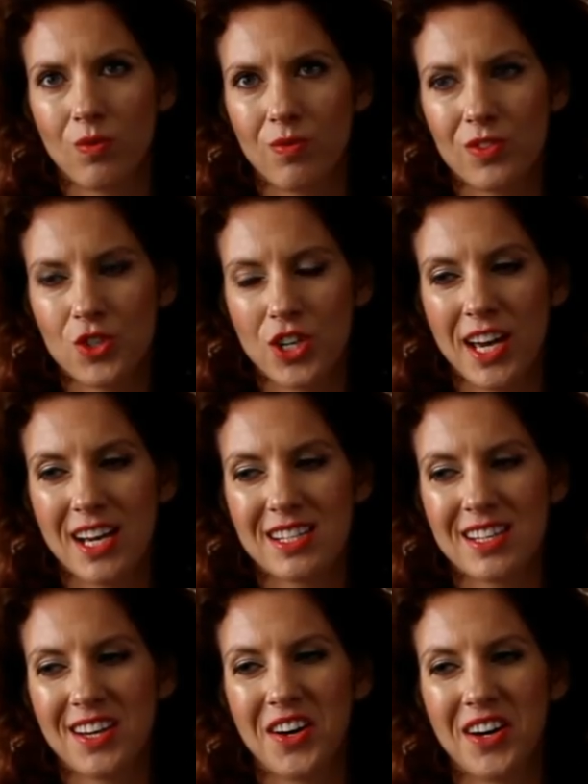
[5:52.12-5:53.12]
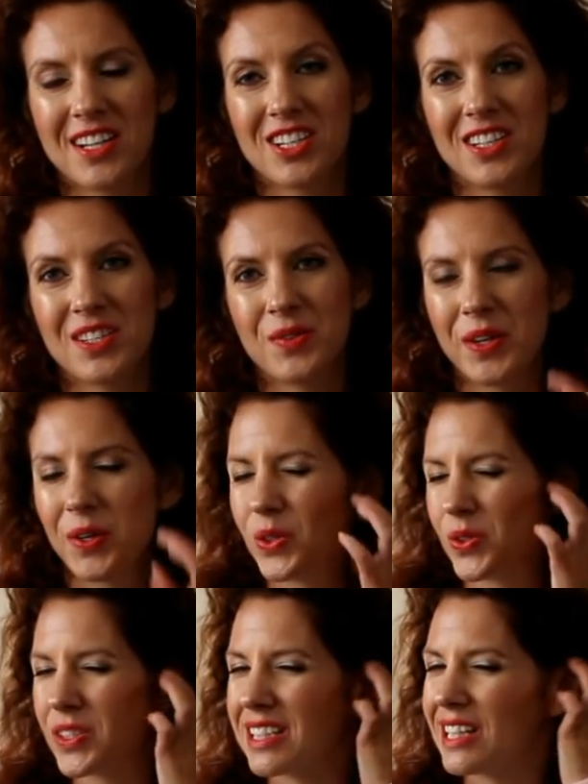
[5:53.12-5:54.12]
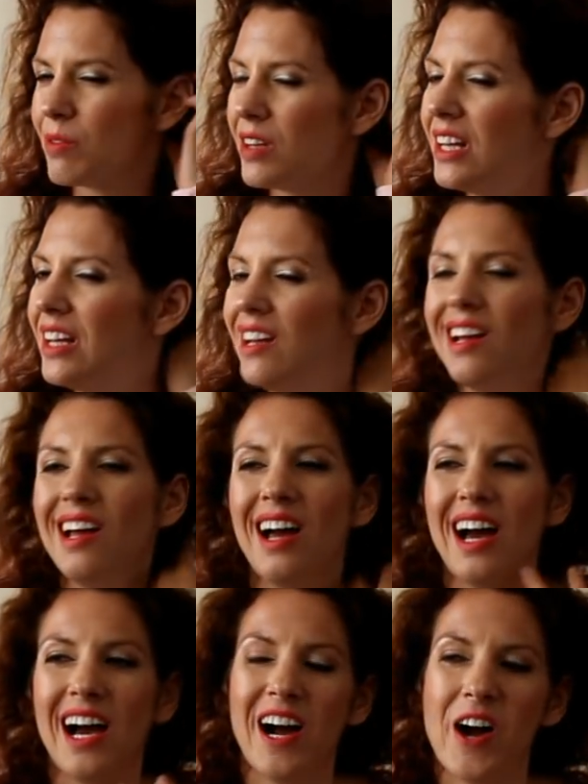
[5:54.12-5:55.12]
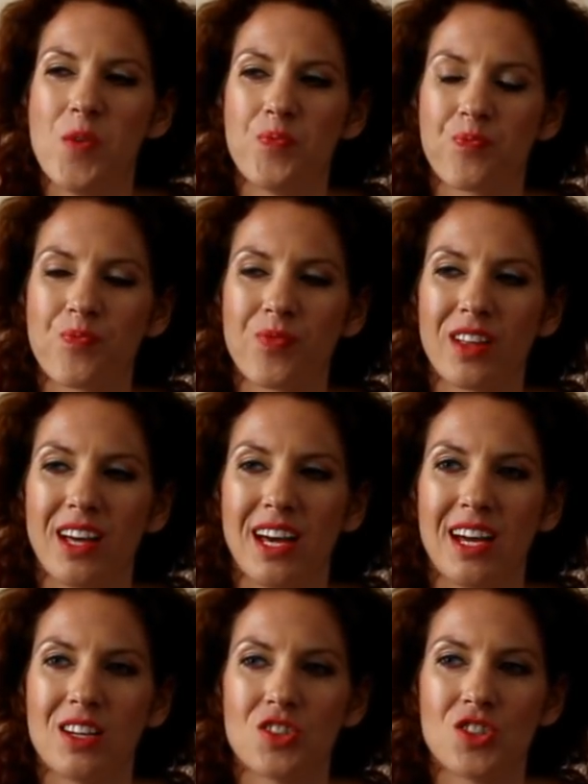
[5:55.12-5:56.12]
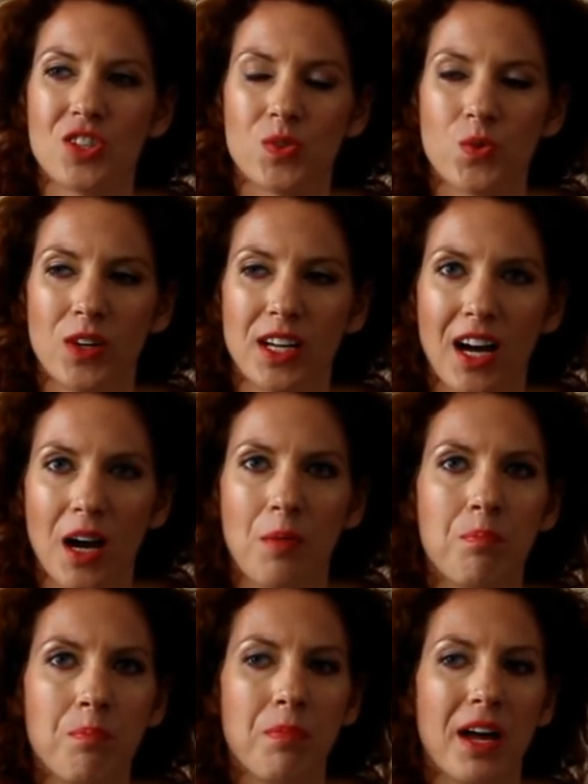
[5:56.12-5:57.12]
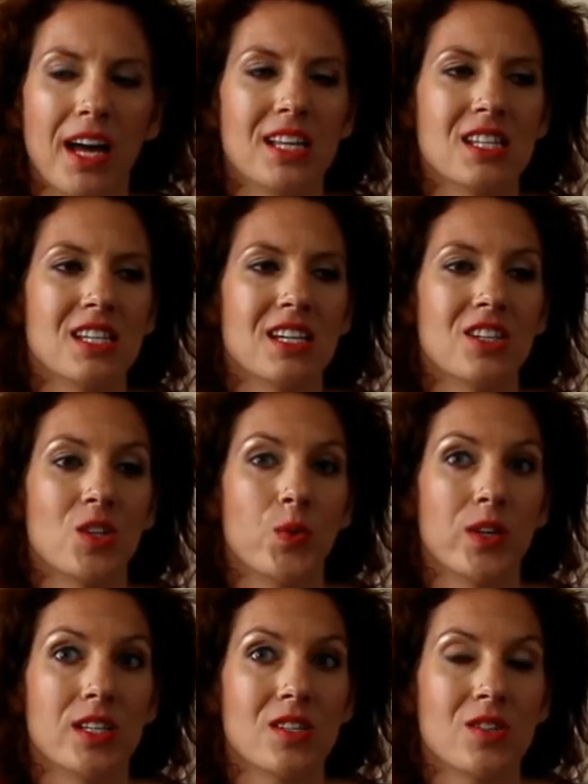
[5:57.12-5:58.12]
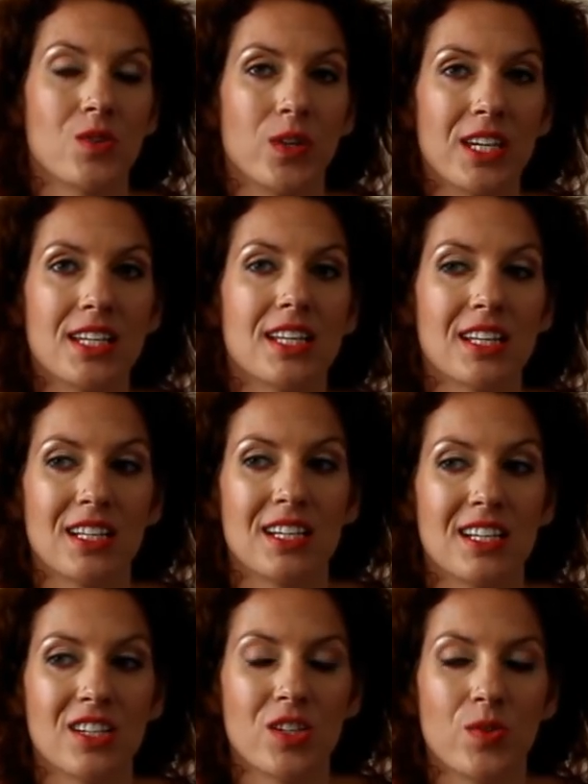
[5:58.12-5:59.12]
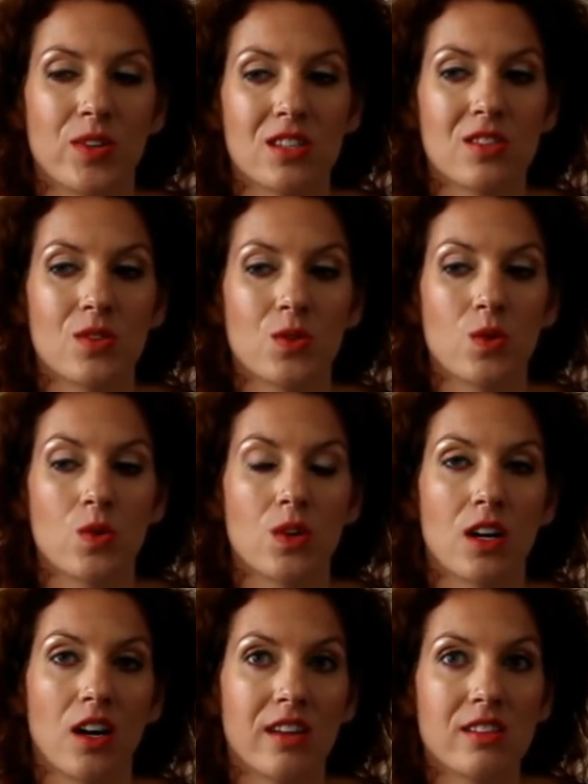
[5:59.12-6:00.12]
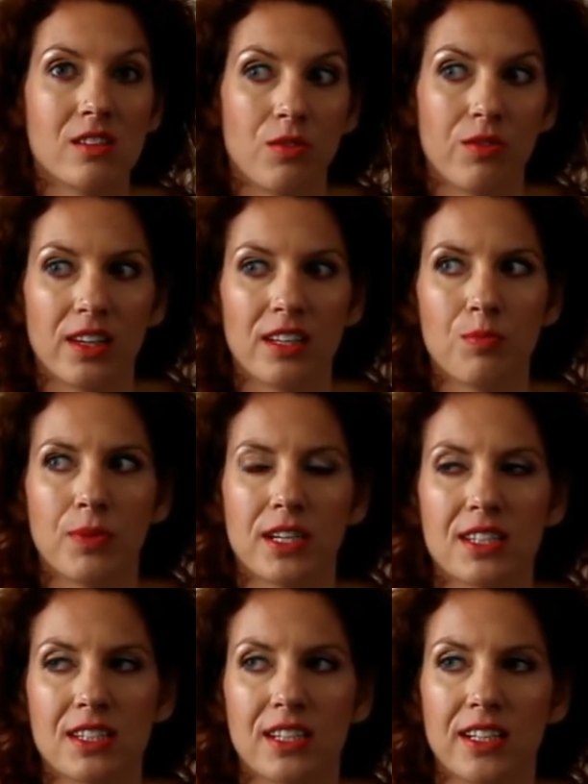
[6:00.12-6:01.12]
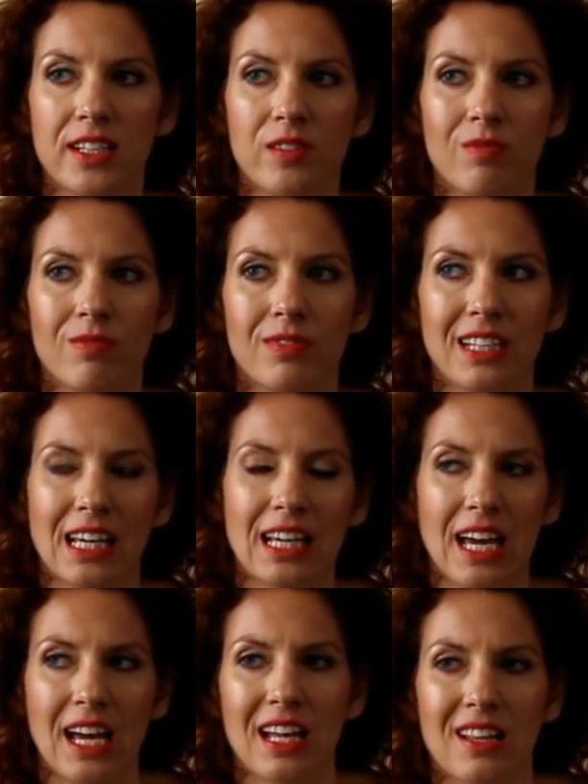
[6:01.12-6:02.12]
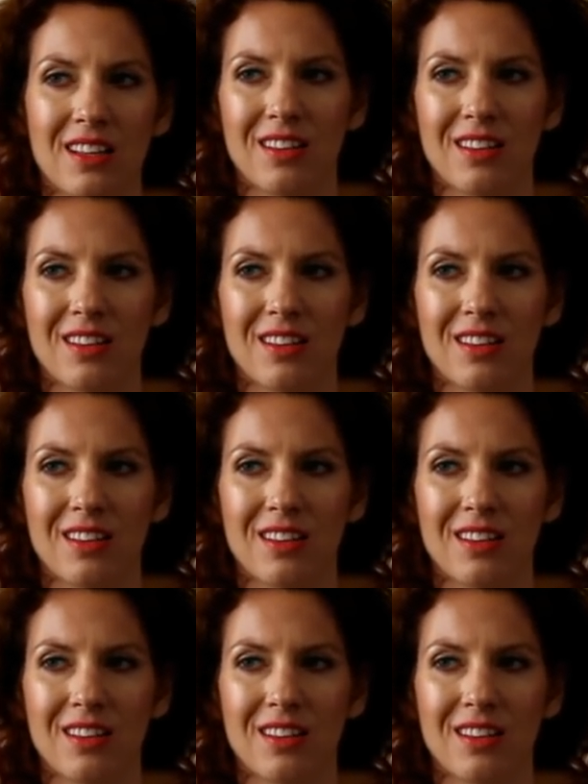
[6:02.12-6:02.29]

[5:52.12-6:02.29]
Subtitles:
she doesn't want to go to sleep, and she's really up, and she wants to eat and eat, and she wants to cluster feed, but they can't,